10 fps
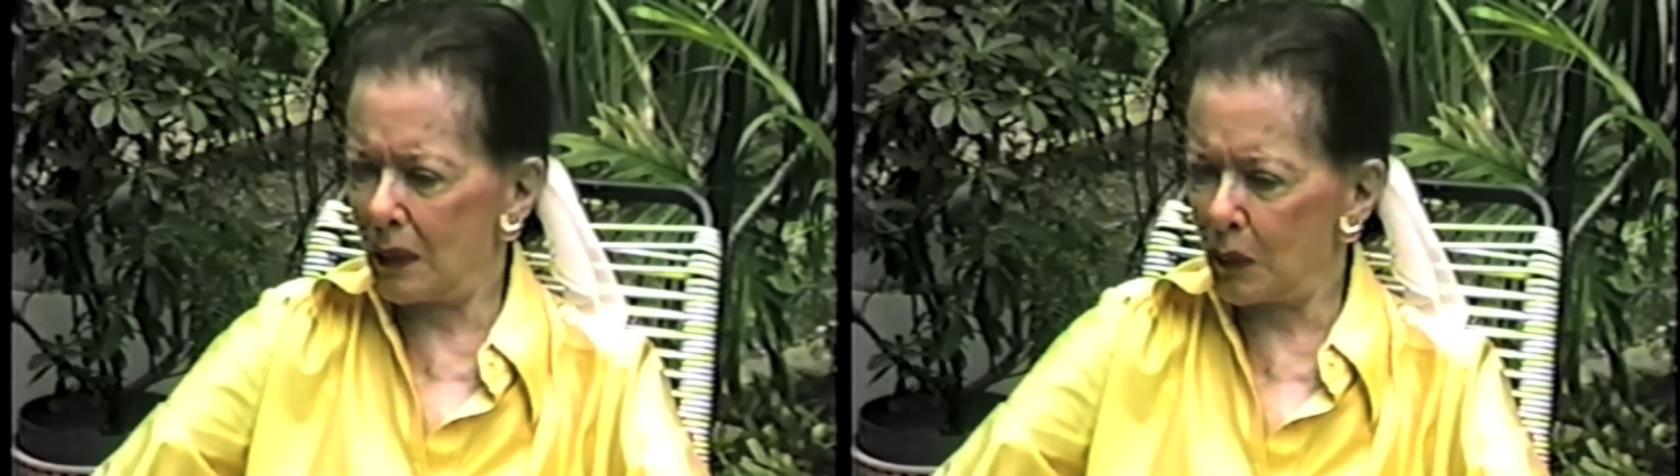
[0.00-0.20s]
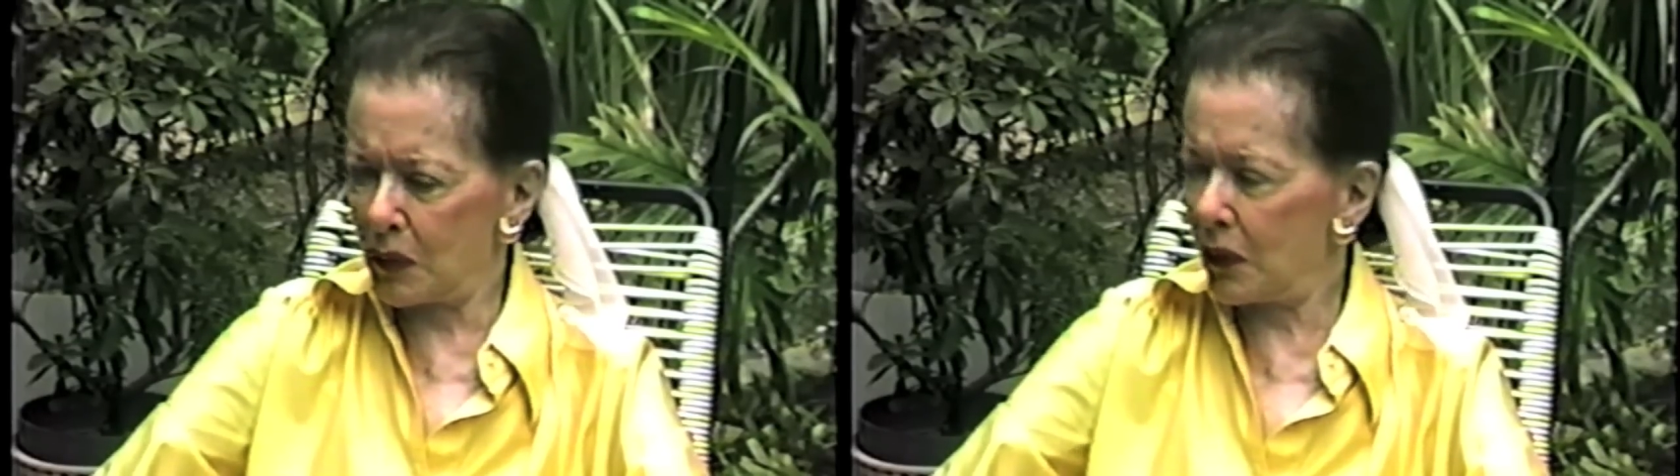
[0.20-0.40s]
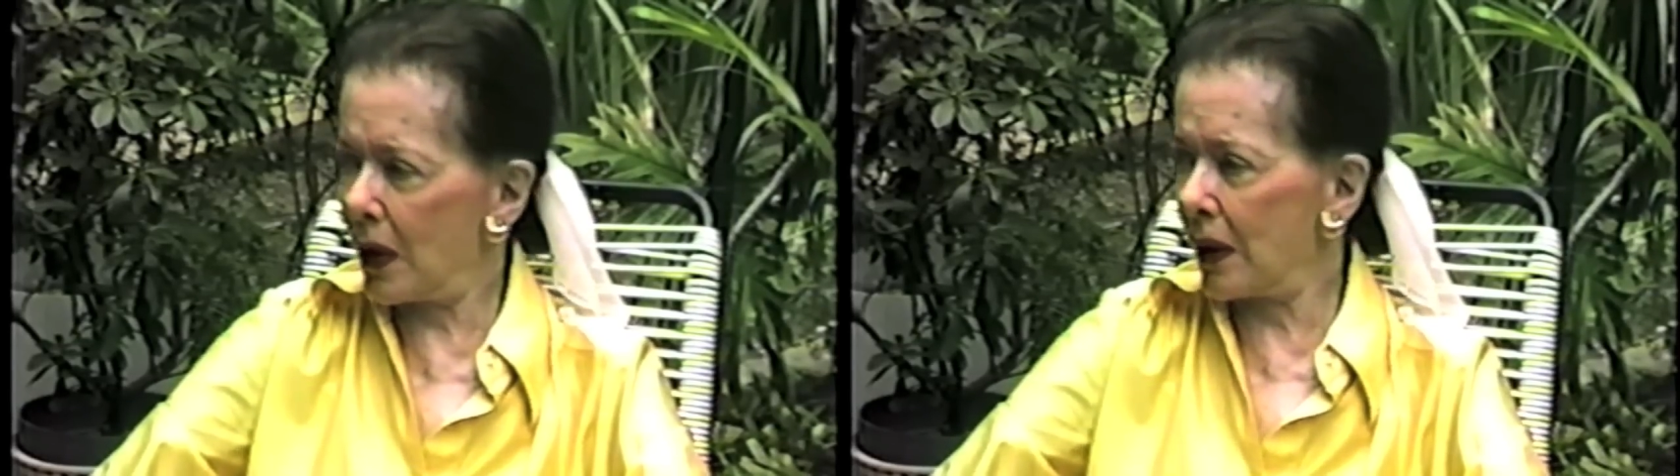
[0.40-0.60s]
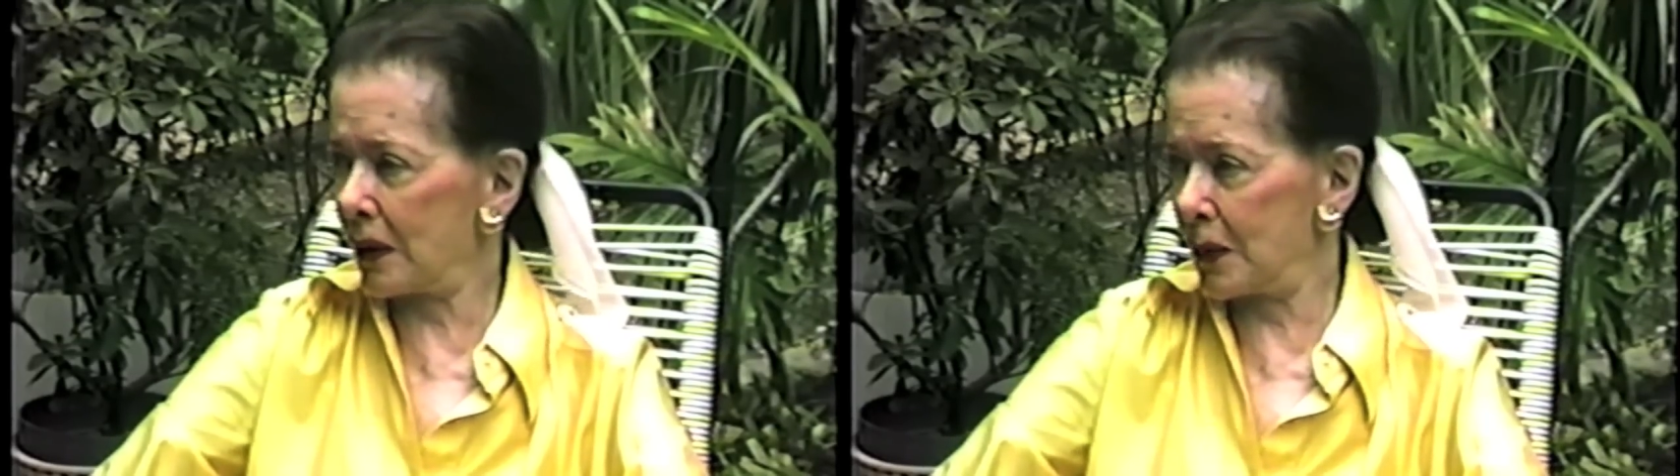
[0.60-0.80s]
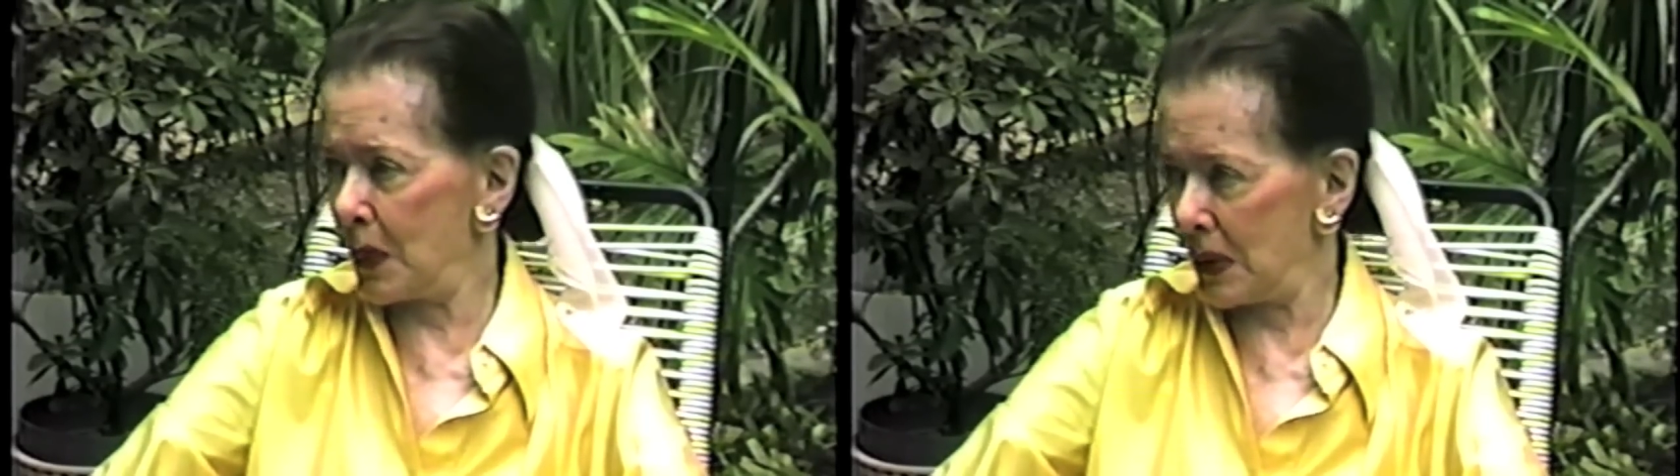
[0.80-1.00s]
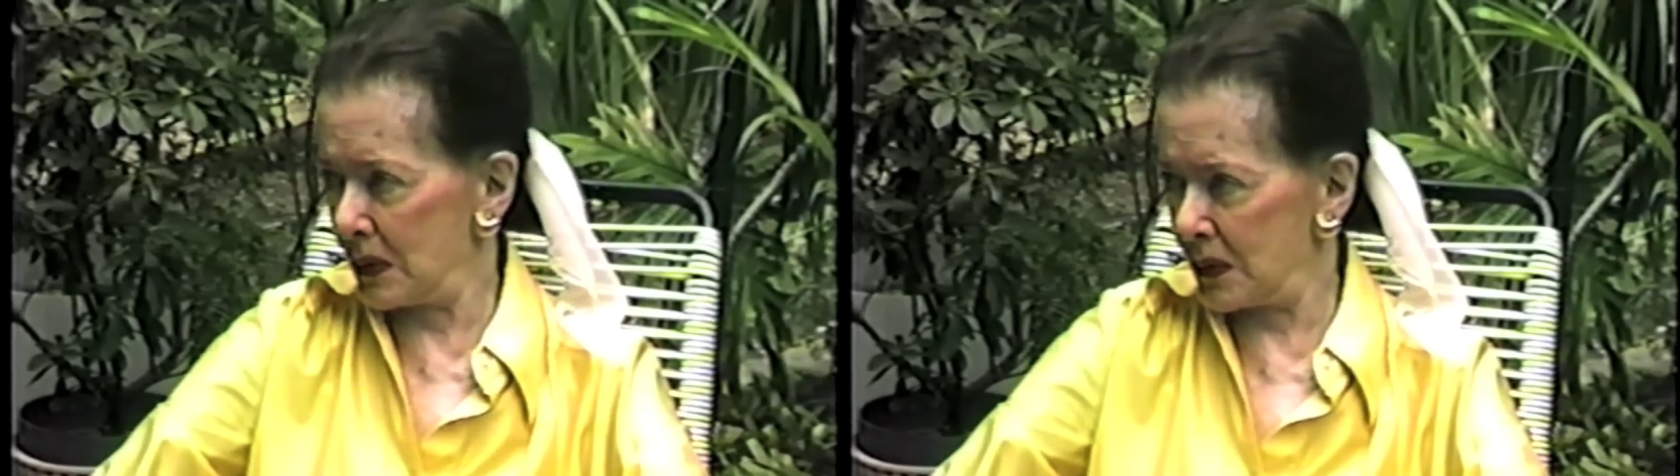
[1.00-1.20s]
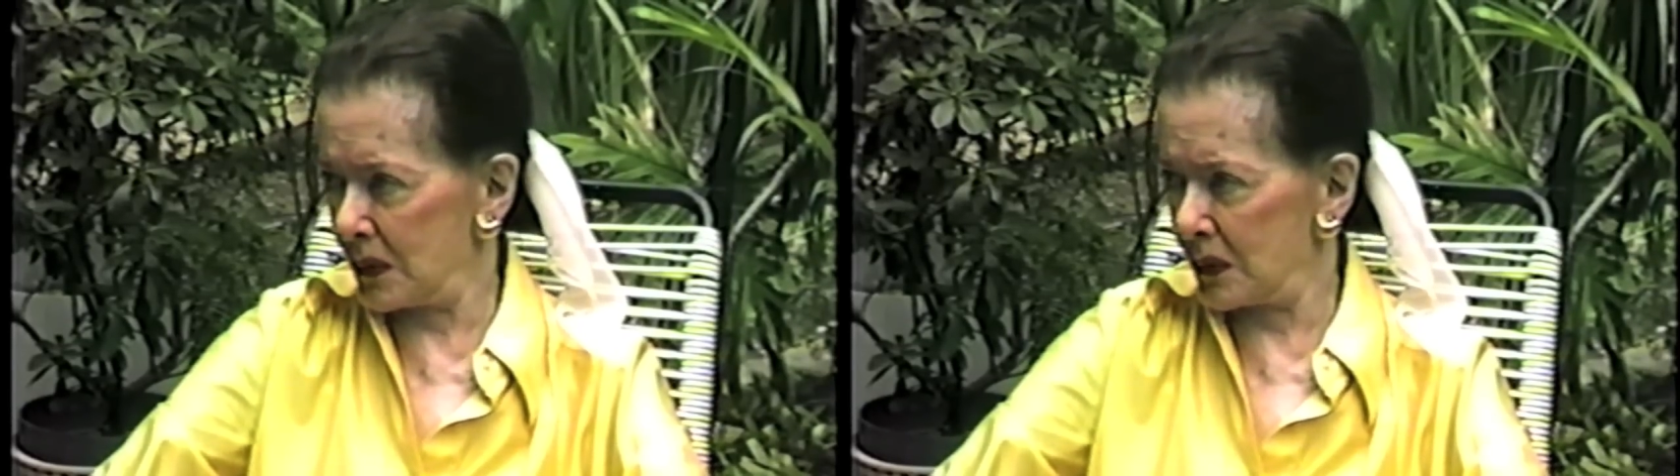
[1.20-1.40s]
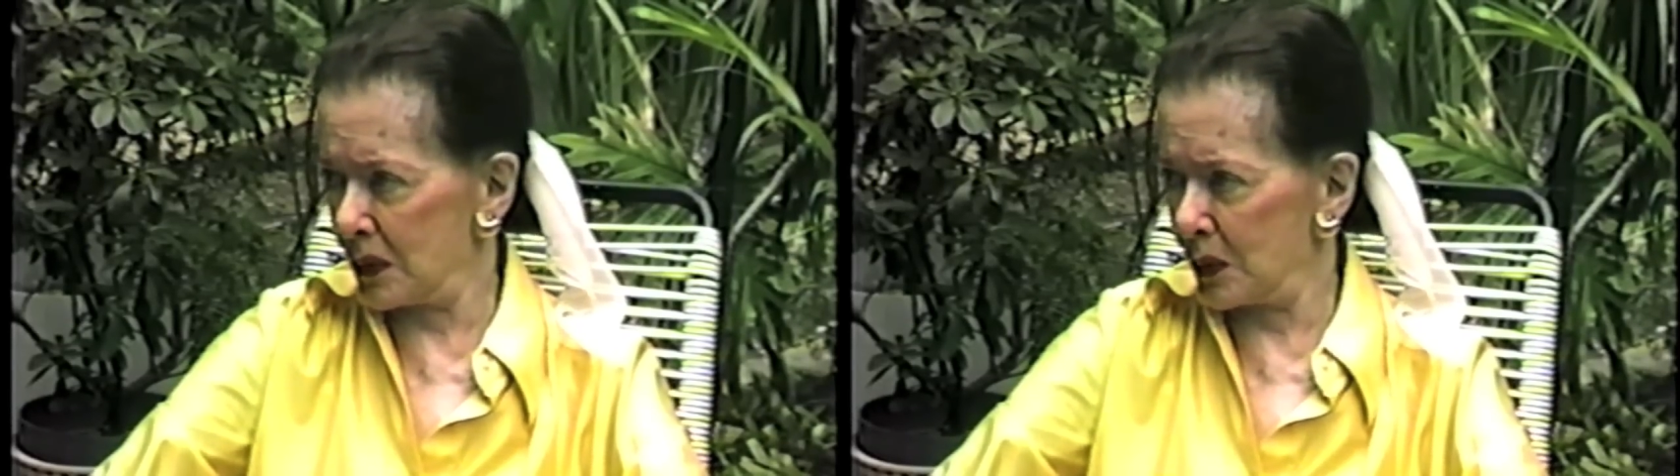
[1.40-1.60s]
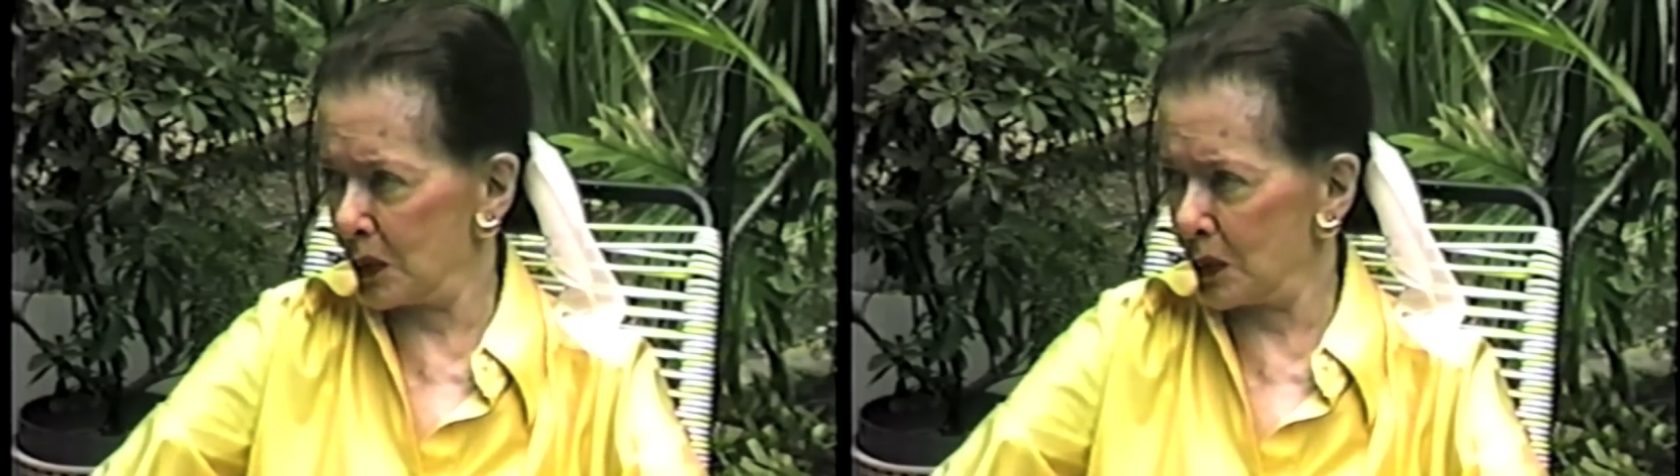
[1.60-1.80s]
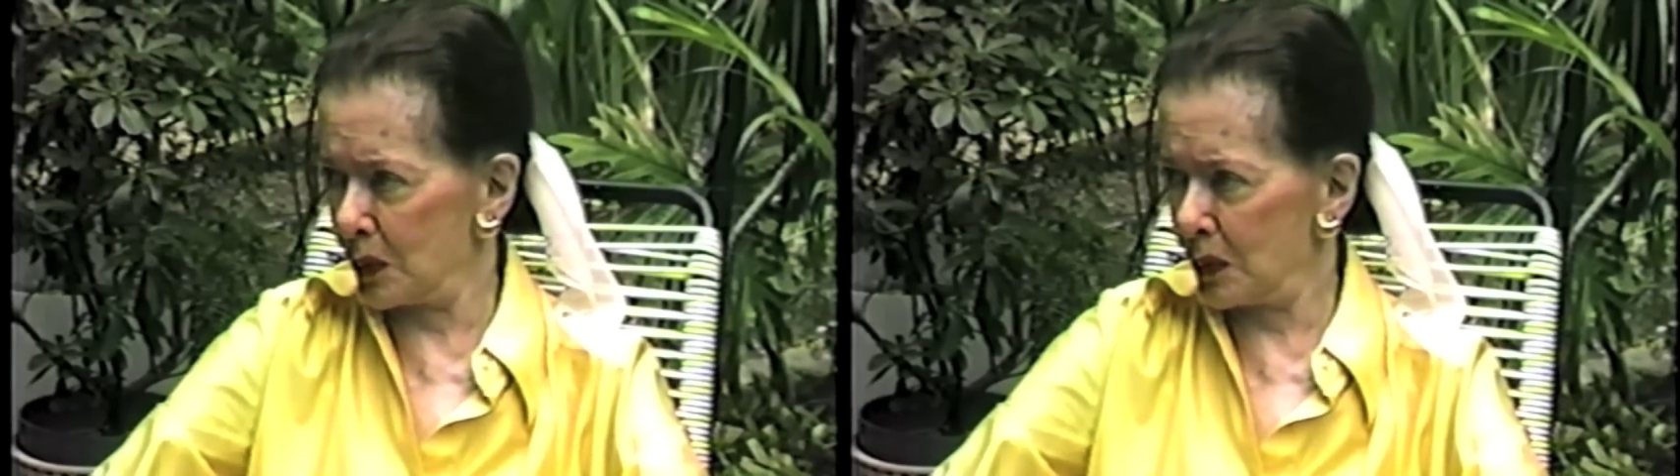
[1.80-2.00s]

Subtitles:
it was very expensive to do,